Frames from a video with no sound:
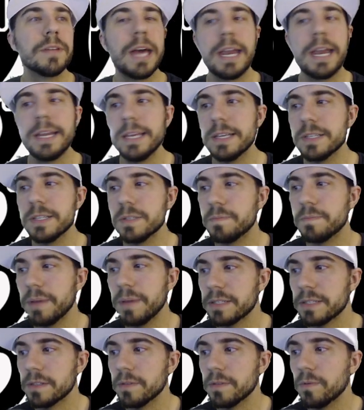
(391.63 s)
That is
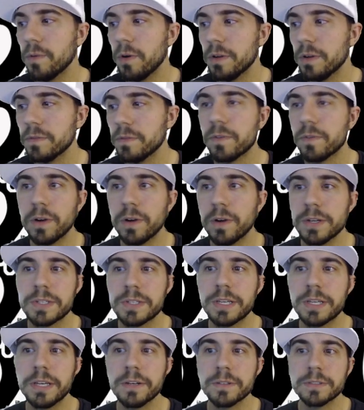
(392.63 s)
best of one for
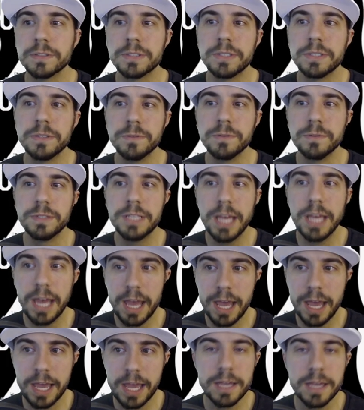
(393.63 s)
us here
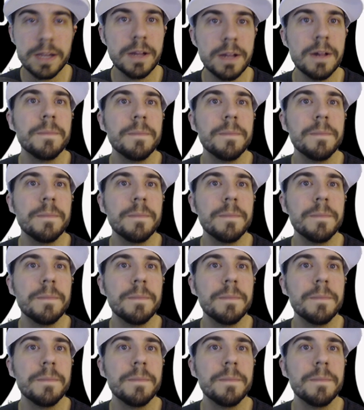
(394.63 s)
today.